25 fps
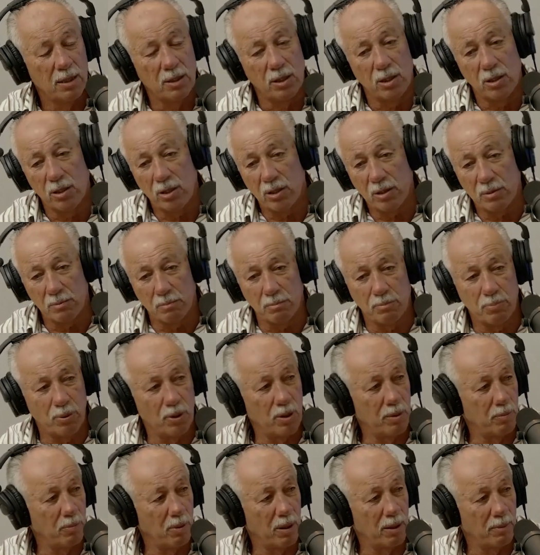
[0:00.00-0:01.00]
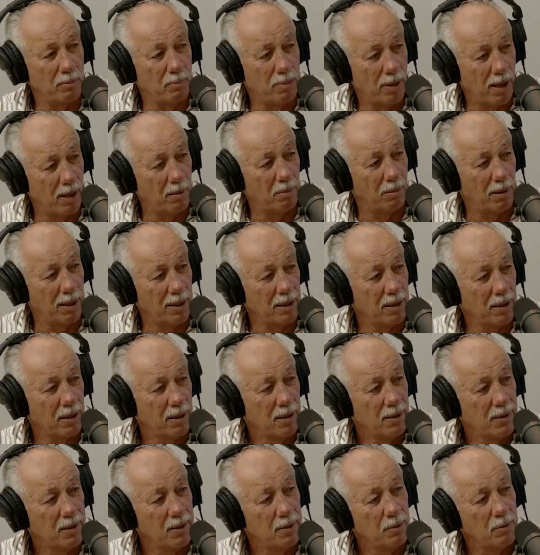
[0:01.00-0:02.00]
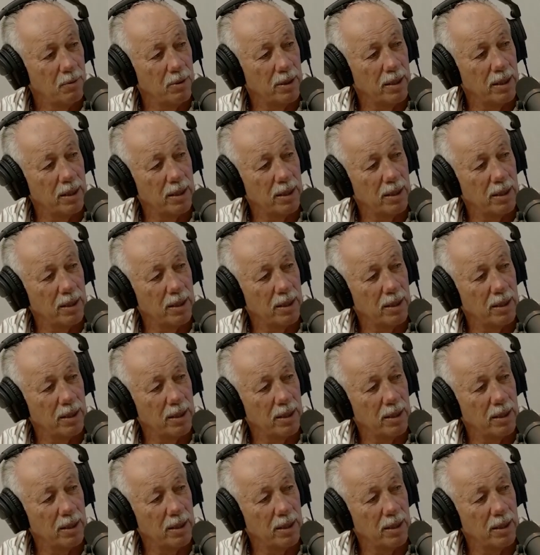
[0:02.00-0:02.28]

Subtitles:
you're hurting people in public, well,